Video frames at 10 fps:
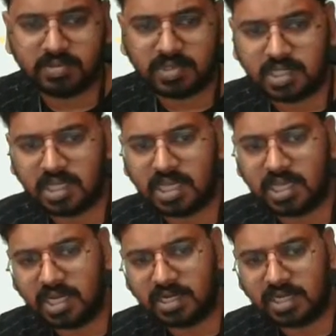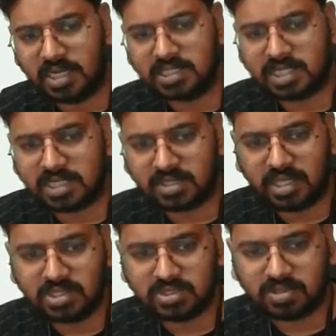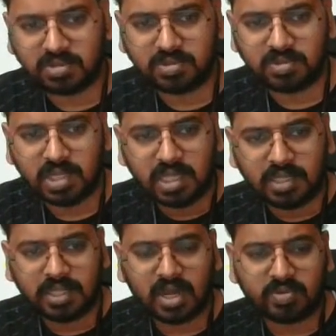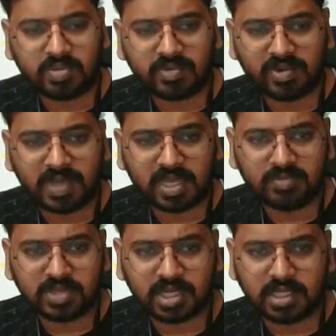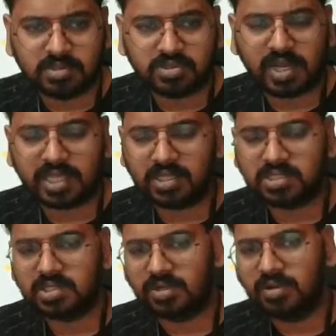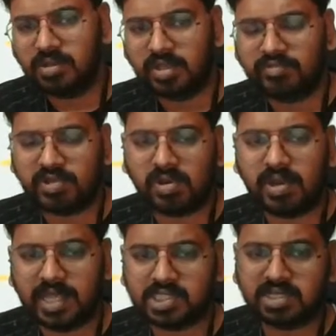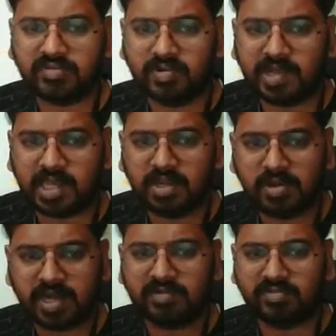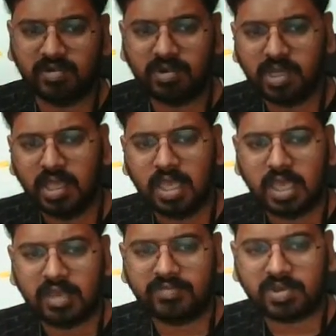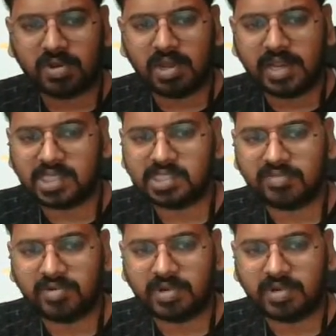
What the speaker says: it yields at 3, so the output will become 3. So like this, if you call next of out again, you'll get 4. If you call next of out